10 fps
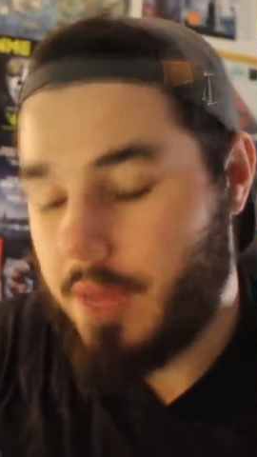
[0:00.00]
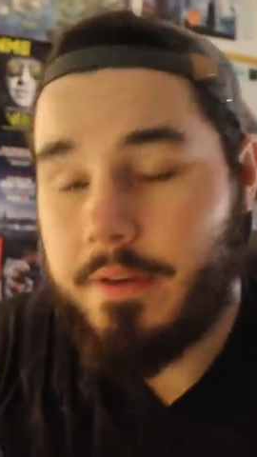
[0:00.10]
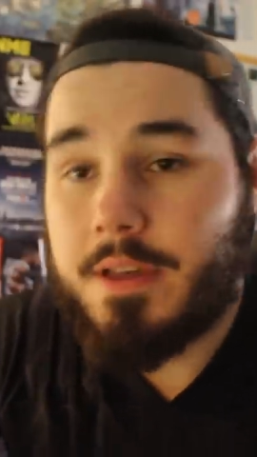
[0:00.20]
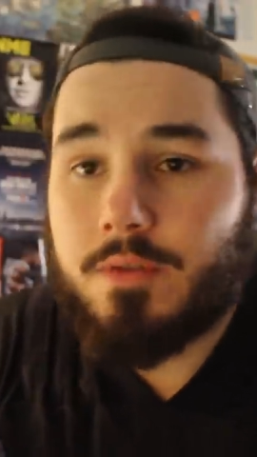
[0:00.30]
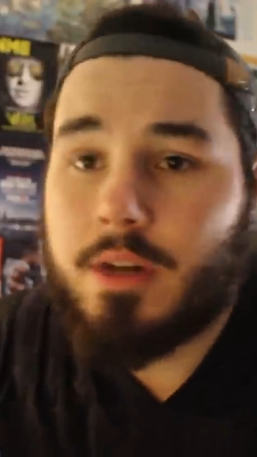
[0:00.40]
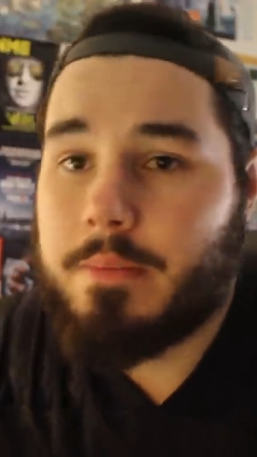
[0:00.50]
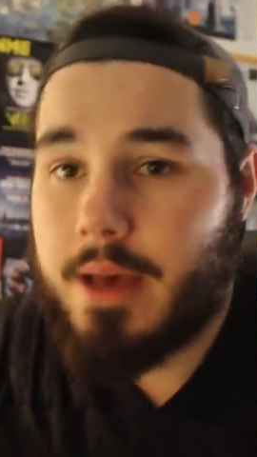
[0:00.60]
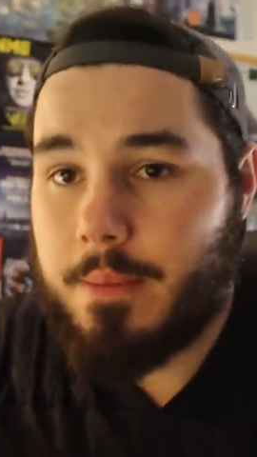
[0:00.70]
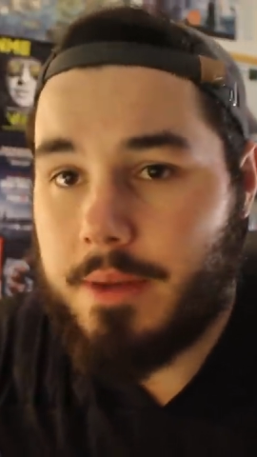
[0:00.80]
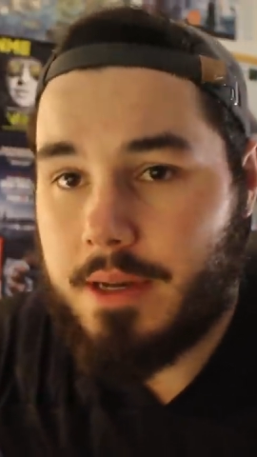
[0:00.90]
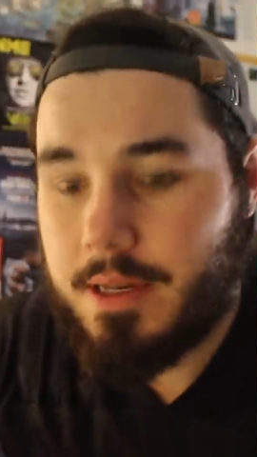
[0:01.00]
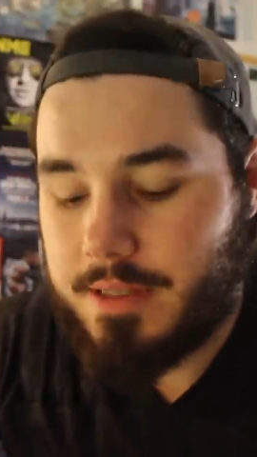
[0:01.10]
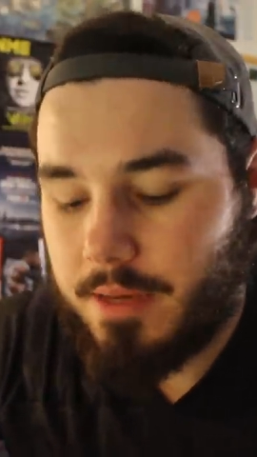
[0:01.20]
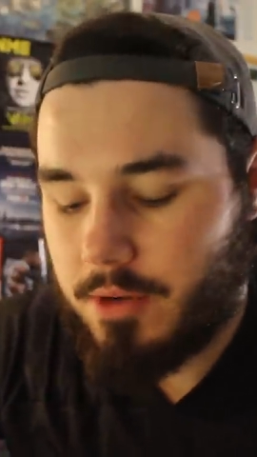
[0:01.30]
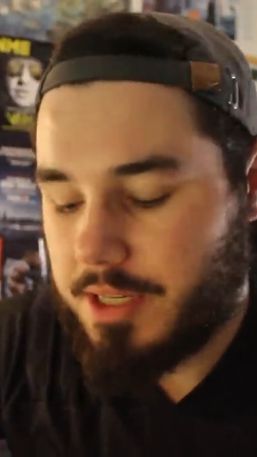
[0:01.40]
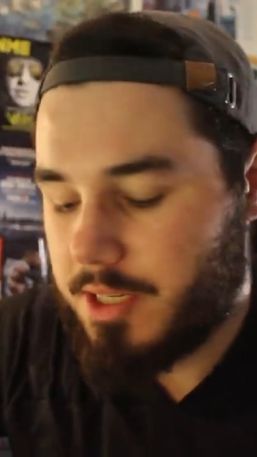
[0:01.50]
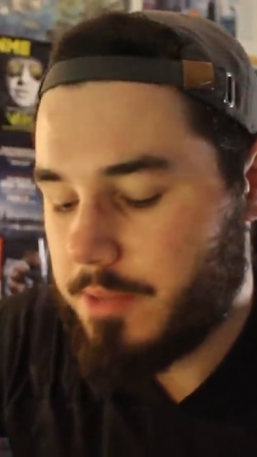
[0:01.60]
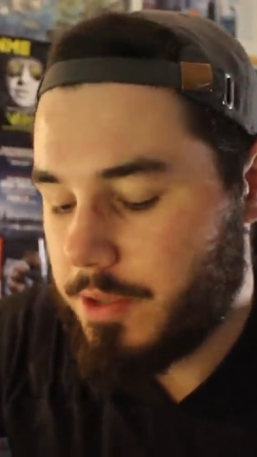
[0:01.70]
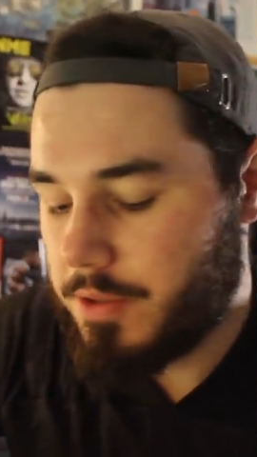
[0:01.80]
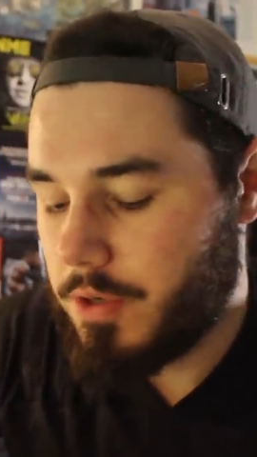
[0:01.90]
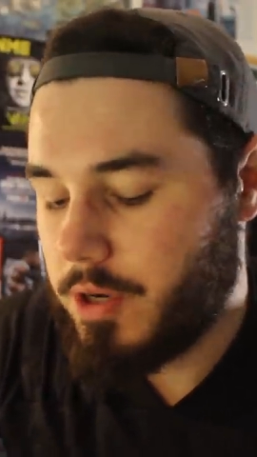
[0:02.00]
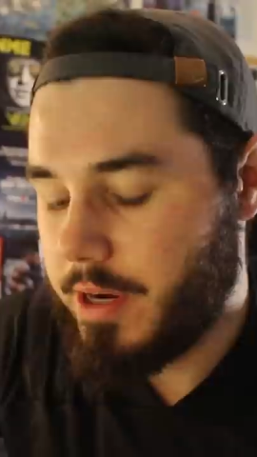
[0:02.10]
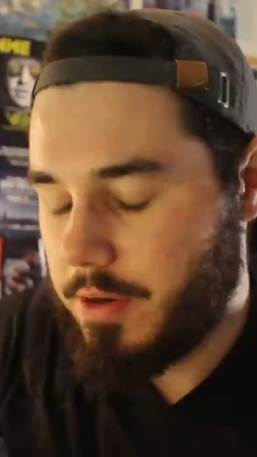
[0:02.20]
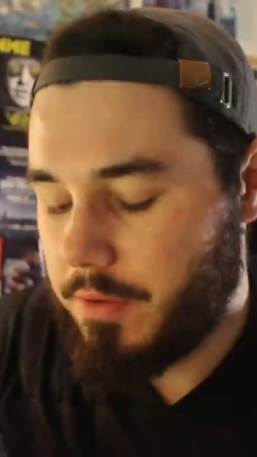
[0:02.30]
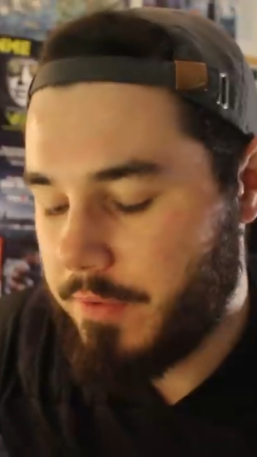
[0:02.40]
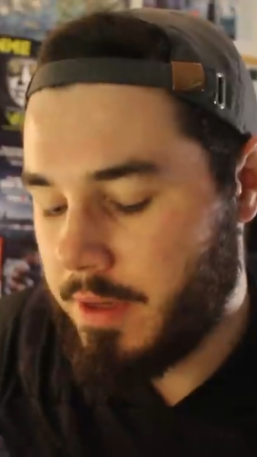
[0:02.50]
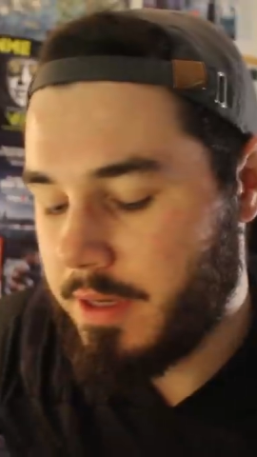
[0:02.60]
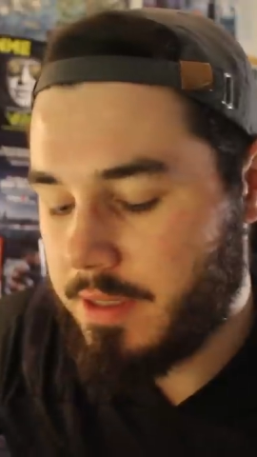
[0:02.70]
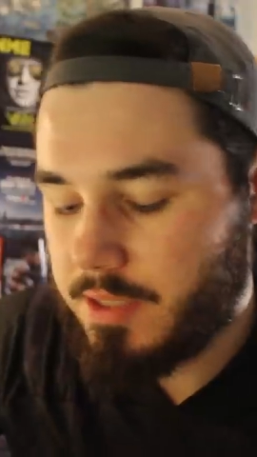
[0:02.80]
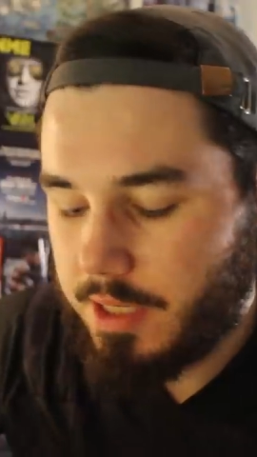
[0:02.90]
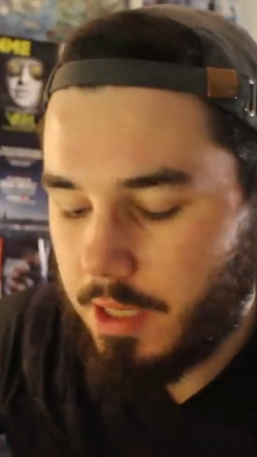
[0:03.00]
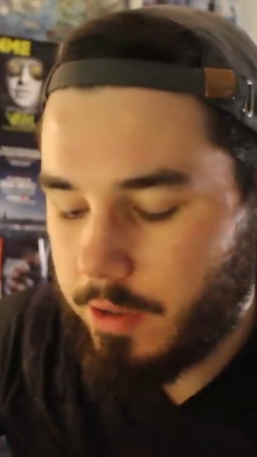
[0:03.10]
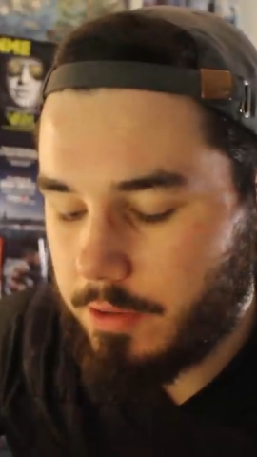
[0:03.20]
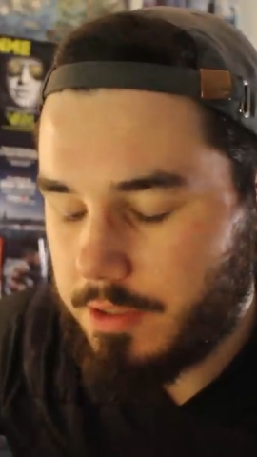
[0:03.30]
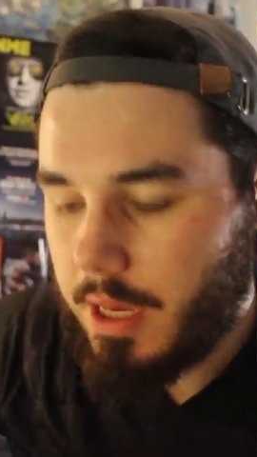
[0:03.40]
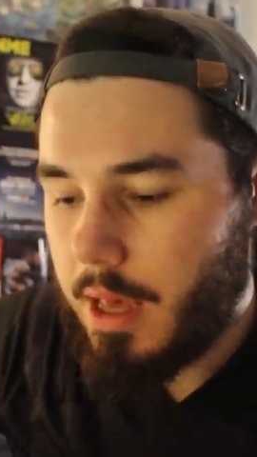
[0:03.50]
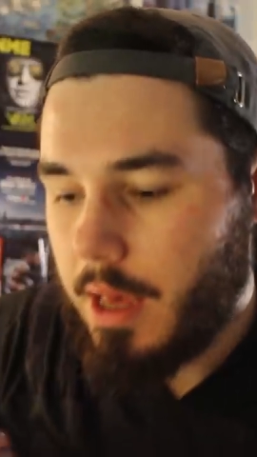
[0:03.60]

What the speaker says: I think is really bad because it really subdues your critical thinking skills.